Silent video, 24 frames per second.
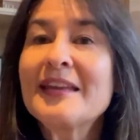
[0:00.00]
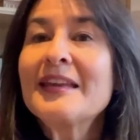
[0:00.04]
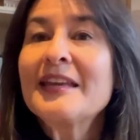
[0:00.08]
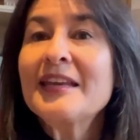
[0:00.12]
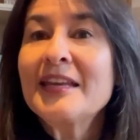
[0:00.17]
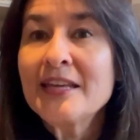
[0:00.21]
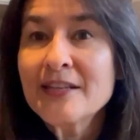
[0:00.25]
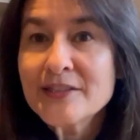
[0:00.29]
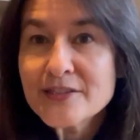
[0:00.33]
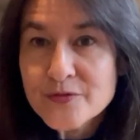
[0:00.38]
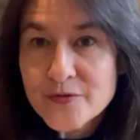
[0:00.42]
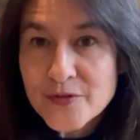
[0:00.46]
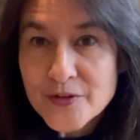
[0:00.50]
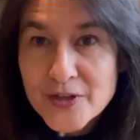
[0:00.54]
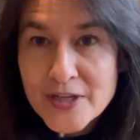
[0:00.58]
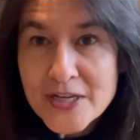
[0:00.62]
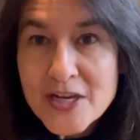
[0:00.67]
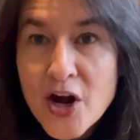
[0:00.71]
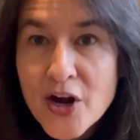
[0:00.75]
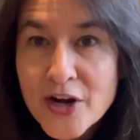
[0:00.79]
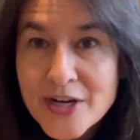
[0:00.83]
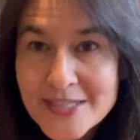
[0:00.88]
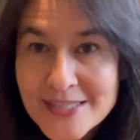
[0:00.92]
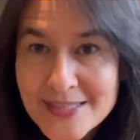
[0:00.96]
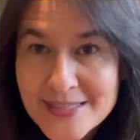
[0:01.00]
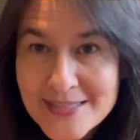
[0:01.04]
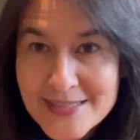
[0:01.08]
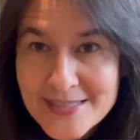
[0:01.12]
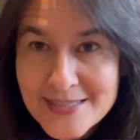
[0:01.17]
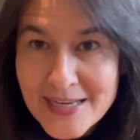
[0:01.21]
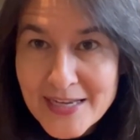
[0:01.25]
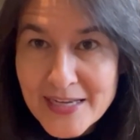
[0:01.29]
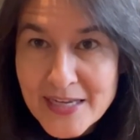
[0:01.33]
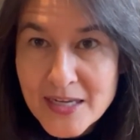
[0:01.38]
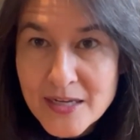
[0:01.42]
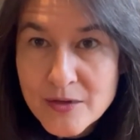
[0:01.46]
It's very hard to
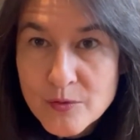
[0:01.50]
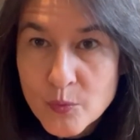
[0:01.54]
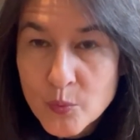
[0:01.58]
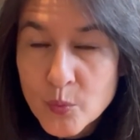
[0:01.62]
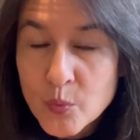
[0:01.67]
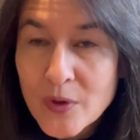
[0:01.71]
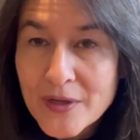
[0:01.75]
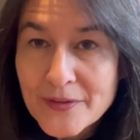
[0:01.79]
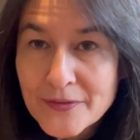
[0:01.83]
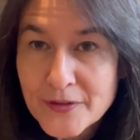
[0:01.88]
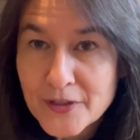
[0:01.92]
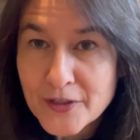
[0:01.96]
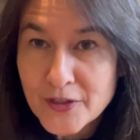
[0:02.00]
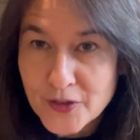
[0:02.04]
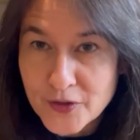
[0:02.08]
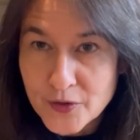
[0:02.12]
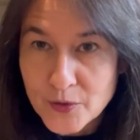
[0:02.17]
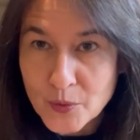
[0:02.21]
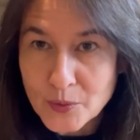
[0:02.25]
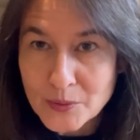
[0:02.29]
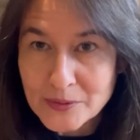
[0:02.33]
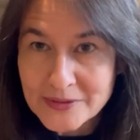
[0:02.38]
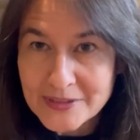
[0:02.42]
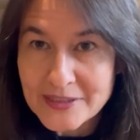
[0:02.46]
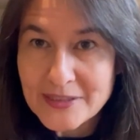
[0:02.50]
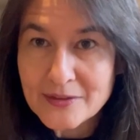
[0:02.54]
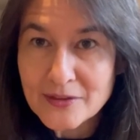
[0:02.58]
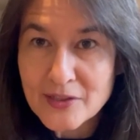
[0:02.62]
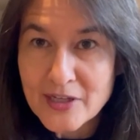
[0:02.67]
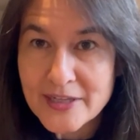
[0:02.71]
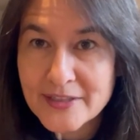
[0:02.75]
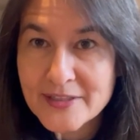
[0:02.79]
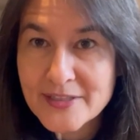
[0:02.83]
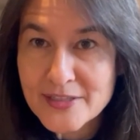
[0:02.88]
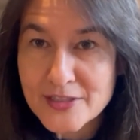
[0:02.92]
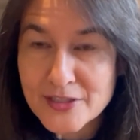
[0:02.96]
say what the
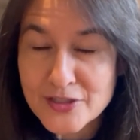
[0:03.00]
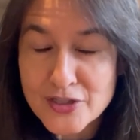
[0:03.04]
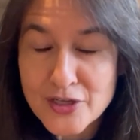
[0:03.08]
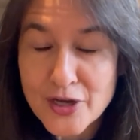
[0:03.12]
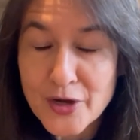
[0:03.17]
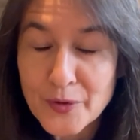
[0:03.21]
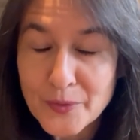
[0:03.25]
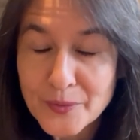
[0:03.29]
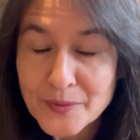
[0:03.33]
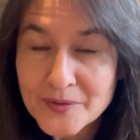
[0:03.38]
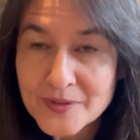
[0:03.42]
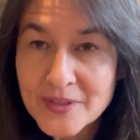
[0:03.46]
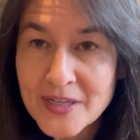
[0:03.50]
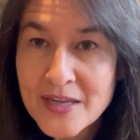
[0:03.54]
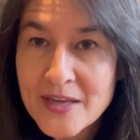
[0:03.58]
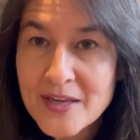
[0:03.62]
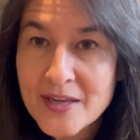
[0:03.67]
Goldilocks zone